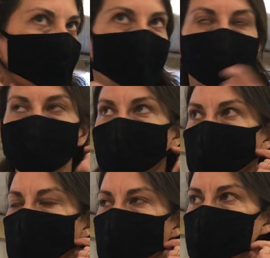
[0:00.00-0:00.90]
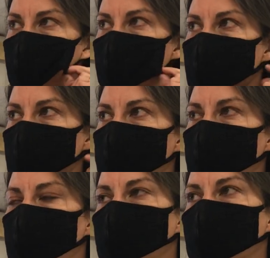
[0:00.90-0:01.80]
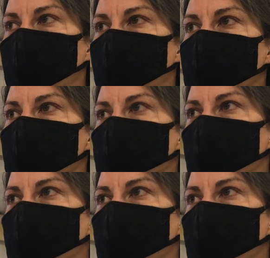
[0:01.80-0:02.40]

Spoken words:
like oh man, there's this